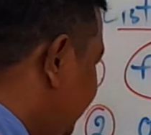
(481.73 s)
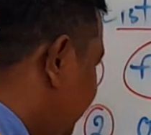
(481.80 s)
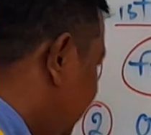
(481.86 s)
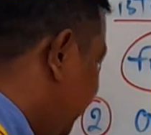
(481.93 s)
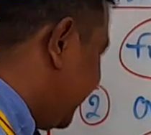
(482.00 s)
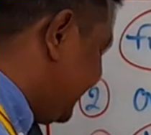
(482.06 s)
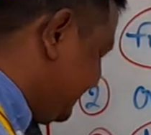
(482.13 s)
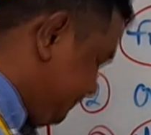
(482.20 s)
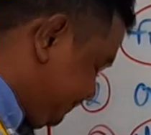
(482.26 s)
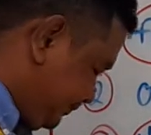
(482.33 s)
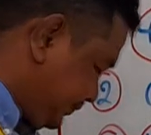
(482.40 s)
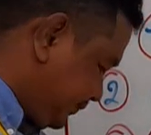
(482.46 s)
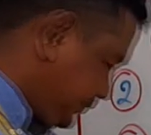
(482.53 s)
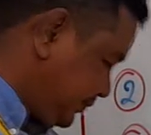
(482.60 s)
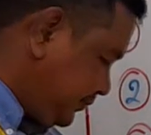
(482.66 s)
one.
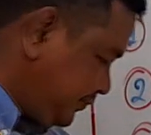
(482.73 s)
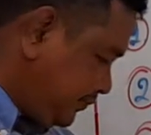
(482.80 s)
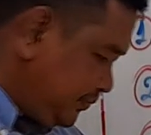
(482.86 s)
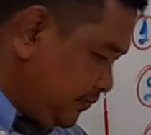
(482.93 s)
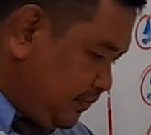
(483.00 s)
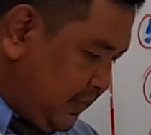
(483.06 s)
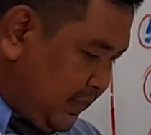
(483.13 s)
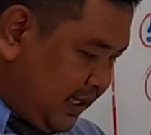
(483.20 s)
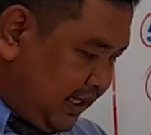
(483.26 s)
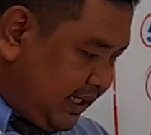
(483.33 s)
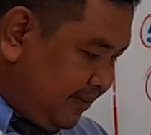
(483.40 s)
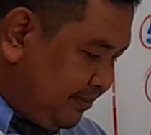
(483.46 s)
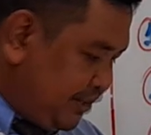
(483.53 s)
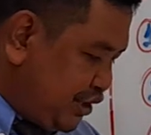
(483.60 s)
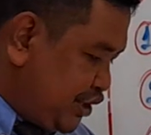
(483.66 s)

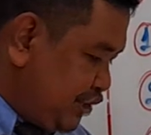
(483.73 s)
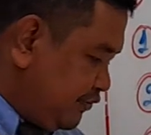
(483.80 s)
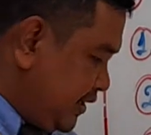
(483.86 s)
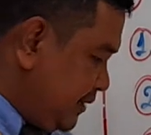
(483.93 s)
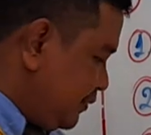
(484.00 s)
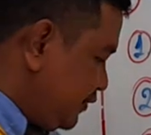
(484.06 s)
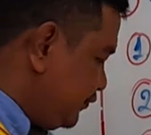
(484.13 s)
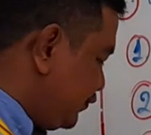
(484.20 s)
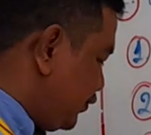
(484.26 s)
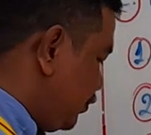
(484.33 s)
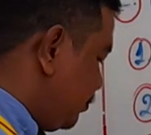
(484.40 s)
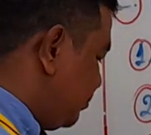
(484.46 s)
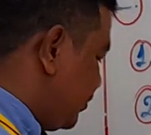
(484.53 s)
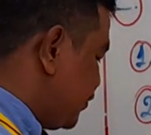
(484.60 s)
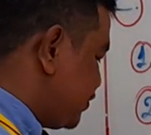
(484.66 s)
Number 4,
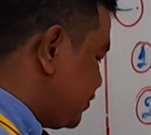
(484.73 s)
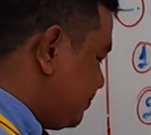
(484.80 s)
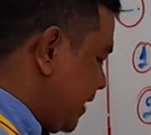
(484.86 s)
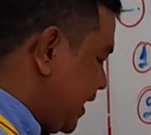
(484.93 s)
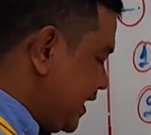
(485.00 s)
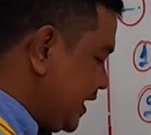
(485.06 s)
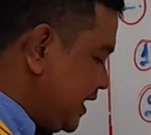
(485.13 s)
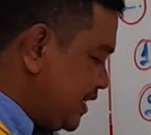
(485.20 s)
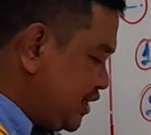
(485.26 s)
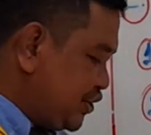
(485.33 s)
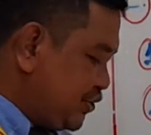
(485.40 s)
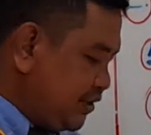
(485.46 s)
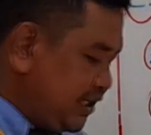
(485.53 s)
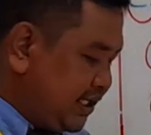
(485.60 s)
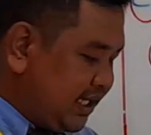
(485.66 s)
most banana
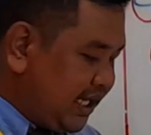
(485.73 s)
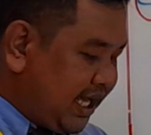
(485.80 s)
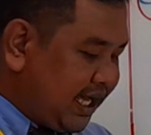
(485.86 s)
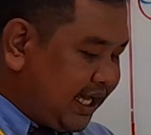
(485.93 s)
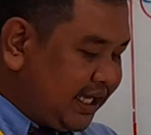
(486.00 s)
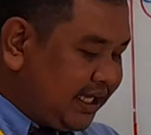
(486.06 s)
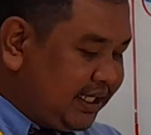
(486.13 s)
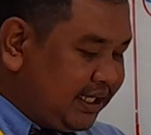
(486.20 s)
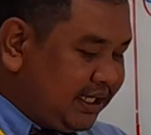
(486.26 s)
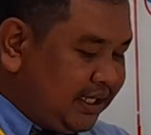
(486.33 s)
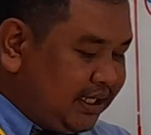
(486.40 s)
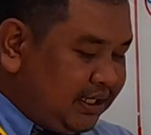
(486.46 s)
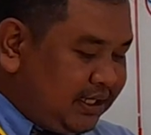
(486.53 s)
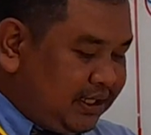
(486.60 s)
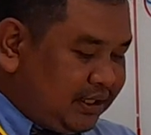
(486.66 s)
tree like
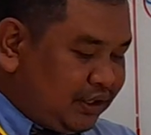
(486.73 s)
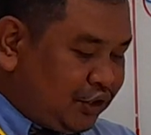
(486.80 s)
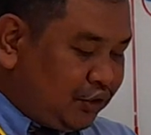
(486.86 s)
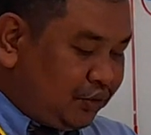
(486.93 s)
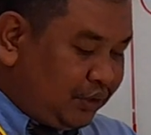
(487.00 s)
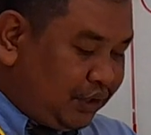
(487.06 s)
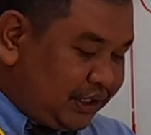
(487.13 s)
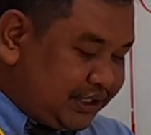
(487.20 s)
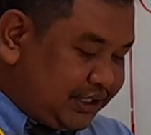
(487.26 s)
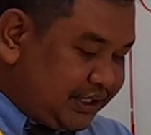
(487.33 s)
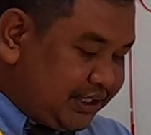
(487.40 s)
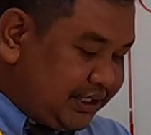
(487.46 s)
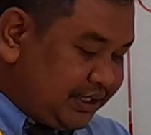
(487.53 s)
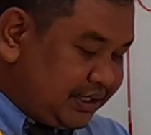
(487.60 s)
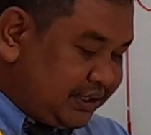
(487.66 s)
cold
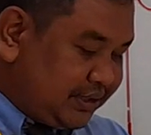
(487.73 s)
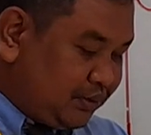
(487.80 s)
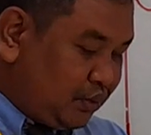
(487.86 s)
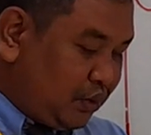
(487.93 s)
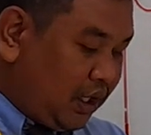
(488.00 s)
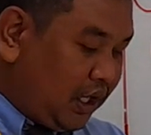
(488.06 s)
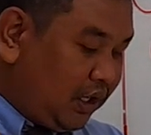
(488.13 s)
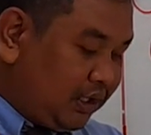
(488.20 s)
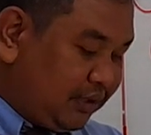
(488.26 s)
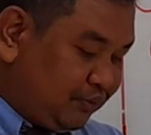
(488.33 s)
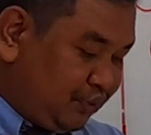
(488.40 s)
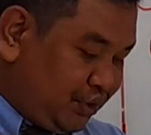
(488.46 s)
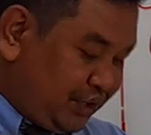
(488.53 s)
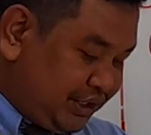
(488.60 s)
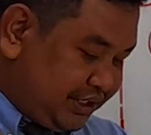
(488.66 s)
waters or hot
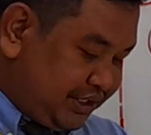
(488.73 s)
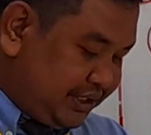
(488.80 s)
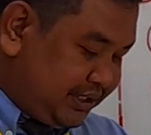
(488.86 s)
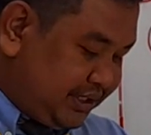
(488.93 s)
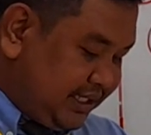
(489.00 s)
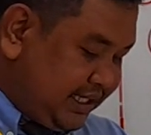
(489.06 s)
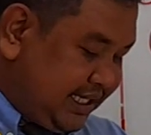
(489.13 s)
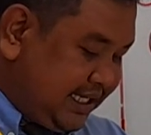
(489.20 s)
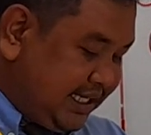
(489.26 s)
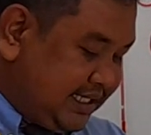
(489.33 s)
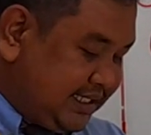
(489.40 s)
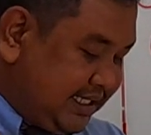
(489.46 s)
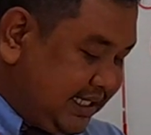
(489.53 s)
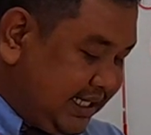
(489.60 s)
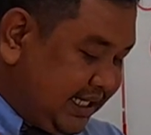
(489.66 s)
waters.
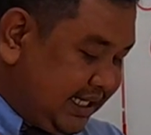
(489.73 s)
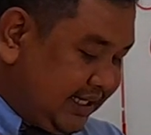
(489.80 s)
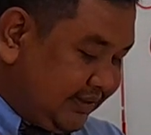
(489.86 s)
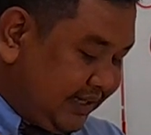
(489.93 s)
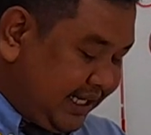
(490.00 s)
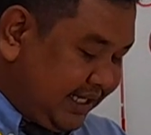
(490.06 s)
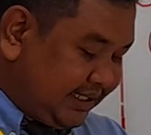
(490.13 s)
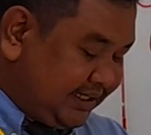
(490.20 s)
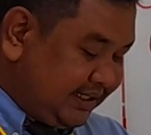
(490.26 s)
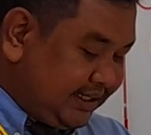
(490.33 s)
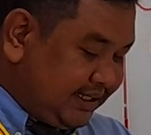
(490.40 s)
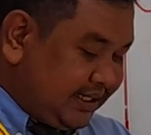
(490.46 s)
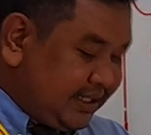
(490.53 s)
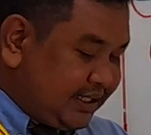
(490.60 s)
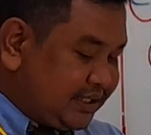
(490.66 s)
Is it correct?
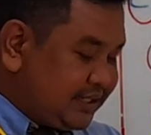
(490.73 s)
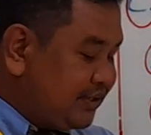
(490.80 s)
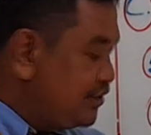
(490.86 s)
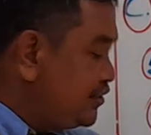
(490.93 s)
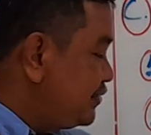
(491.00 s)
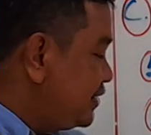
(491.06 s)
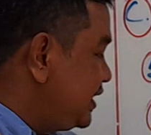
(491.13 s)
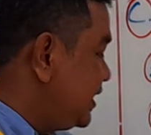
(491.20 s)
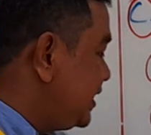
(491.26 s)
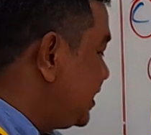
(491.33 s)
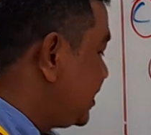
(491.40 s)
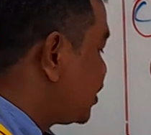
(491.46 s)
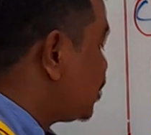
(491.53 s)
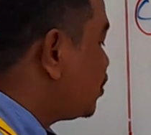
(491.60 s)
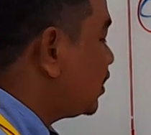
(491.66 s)
So you hear
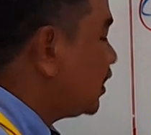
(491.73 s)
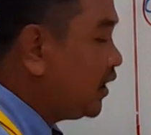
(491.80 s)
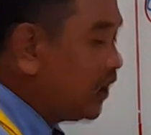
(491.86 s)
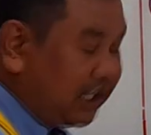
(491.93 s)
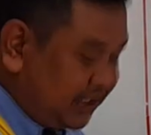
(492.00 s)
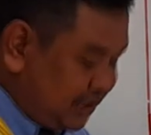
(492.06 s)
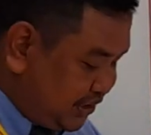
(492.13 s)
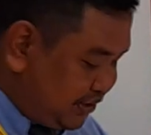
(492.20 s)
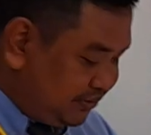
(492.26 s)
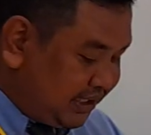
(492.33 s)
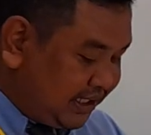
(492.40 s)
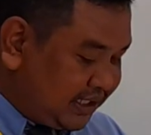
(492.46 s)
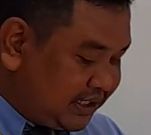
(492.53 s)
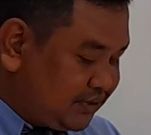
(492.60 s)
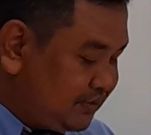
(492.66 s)
cold or hot,
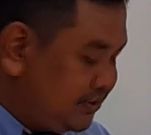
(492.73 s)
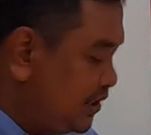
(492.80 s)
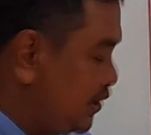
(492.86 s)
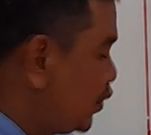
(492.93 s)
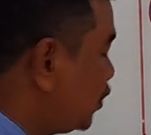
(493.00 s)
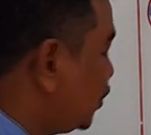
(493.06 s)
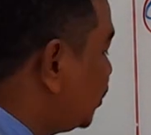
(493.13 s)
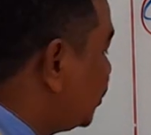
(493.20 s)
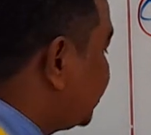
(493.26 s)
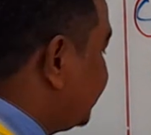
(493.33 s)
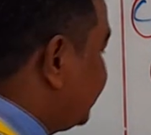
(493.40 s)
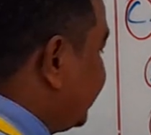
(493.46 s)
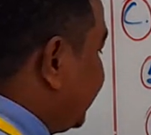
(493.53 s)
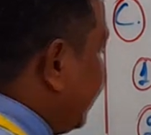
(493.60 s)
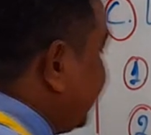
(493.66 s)
student, you hear
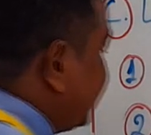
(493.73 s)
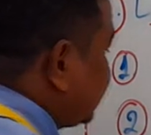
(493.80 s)
hot, right?